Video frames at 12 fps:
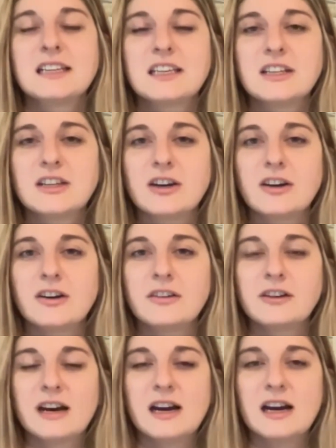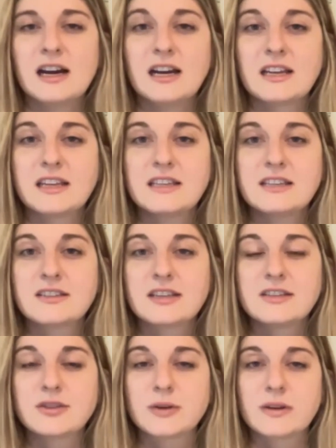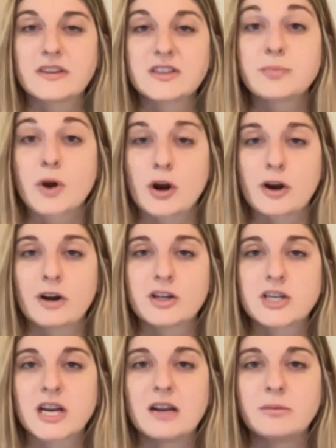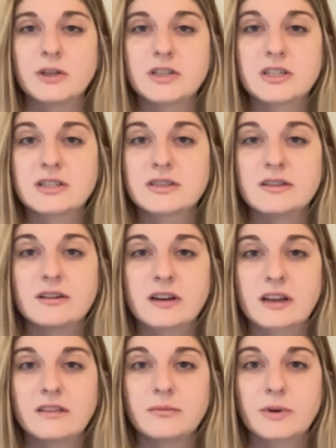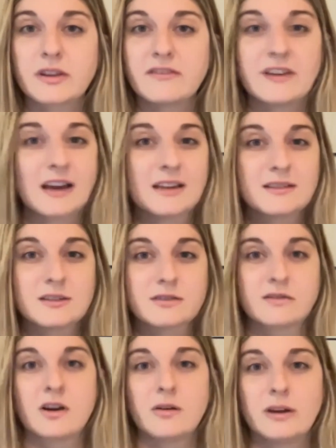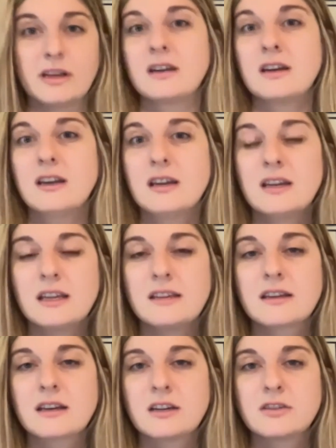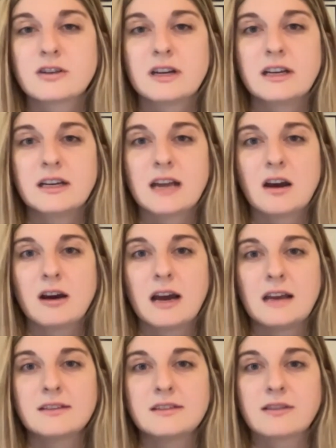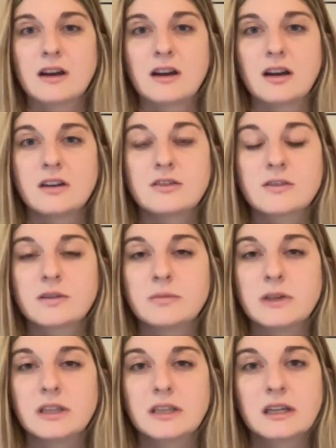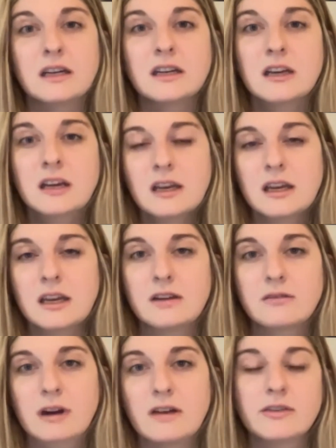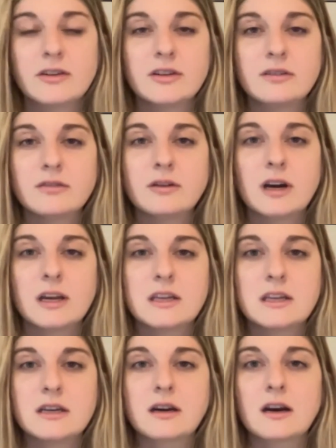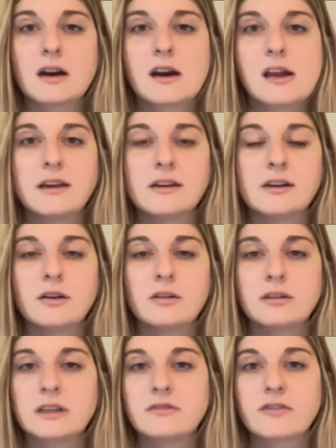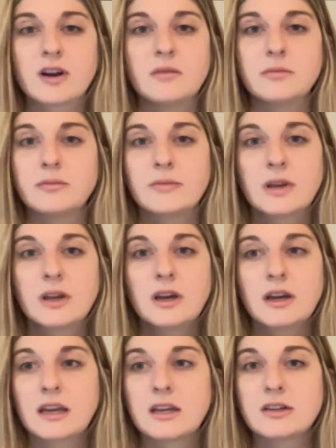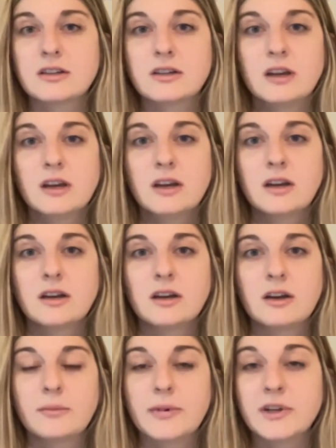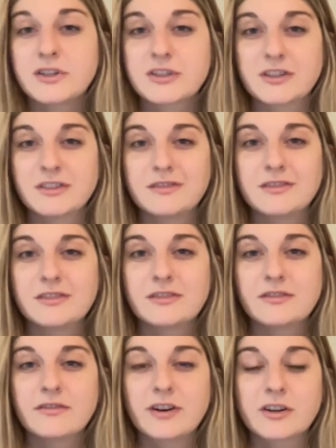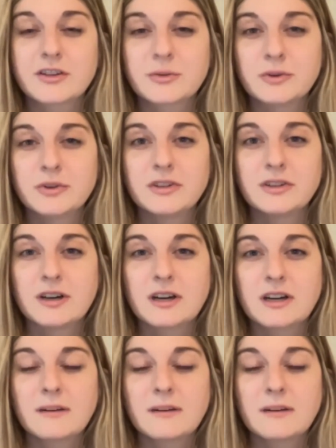you know uh, he's he's doing this burger chain which is again one of the fastest growing in the country and now has around 100 million in revenue a year and only from again a bunch of virtual